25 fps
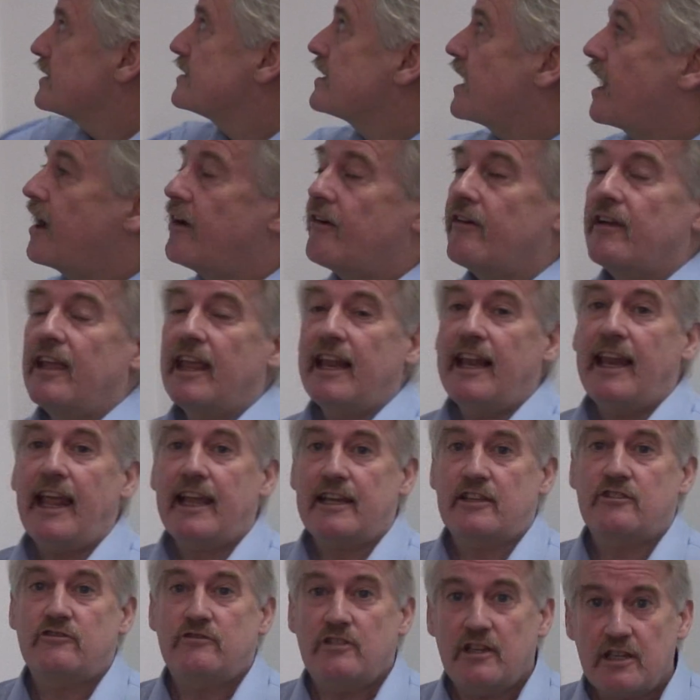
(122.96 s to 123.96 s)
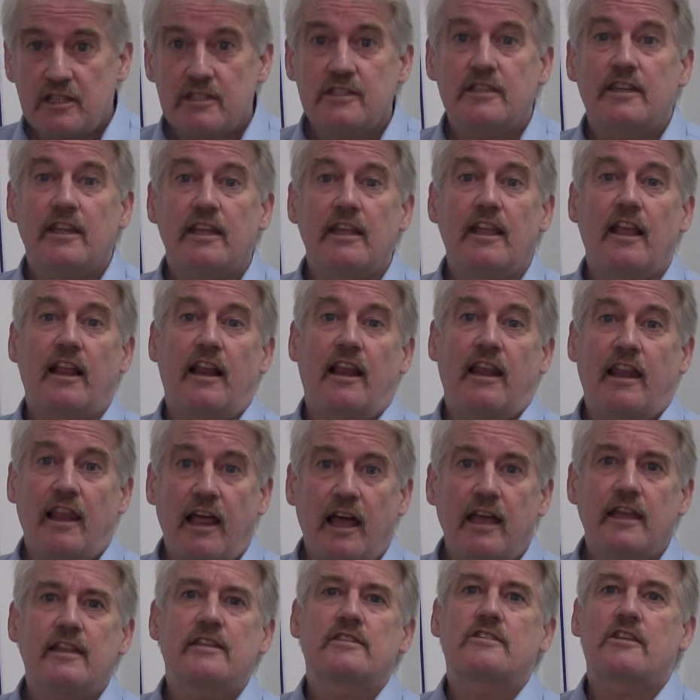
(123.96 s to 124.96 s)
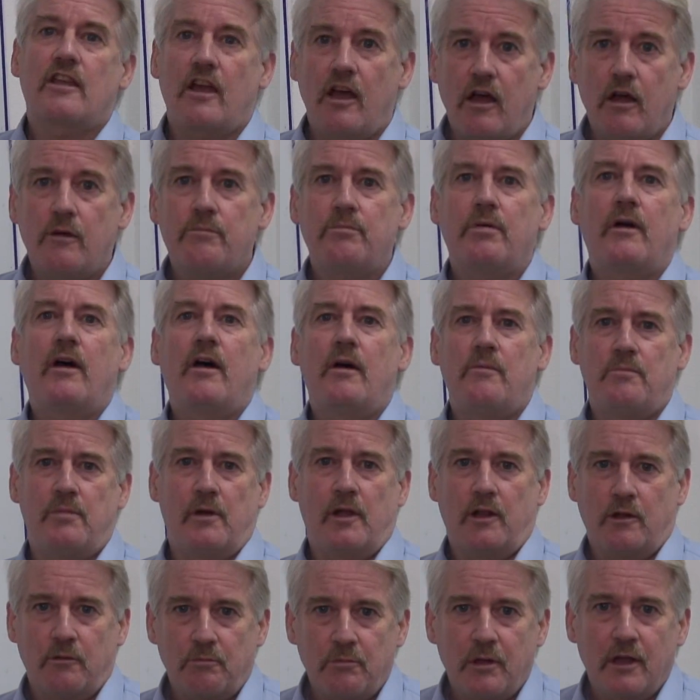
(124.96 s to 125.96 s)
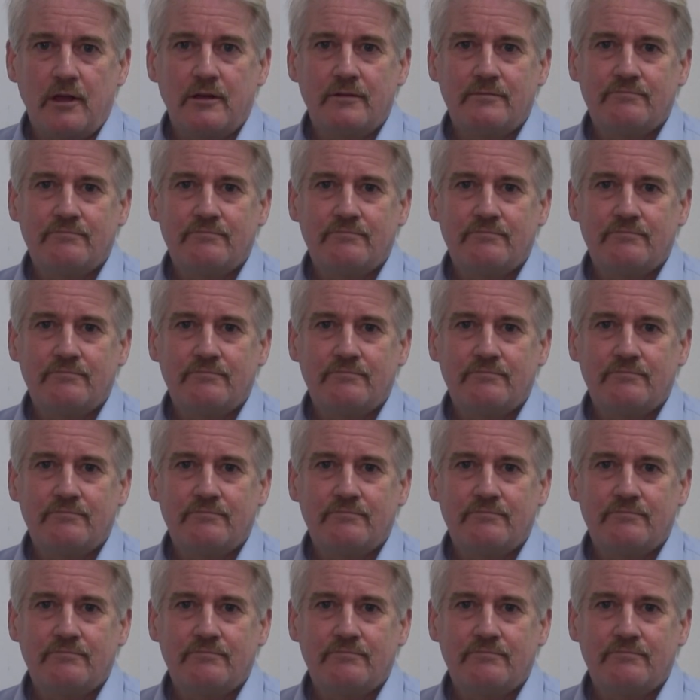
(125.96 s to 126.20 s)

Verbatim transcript: is how electricity lights up a bulb.